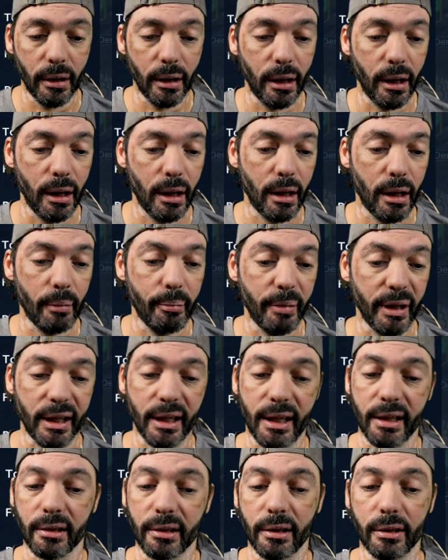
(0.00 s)
Been
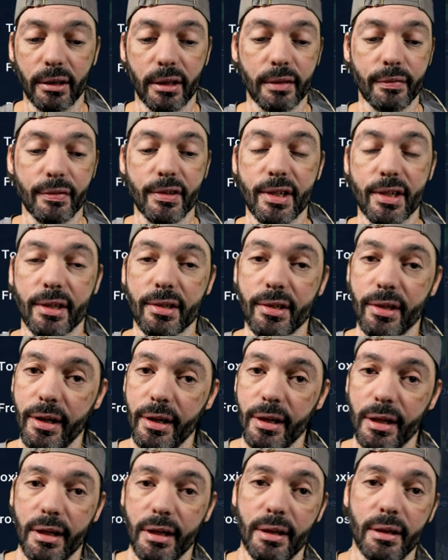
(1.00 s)
getting a lot of 6
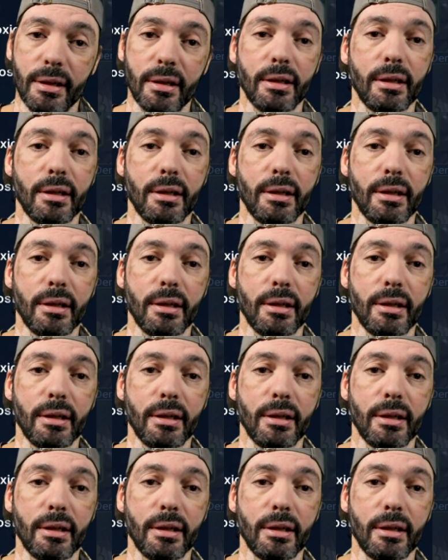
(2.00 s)
gear.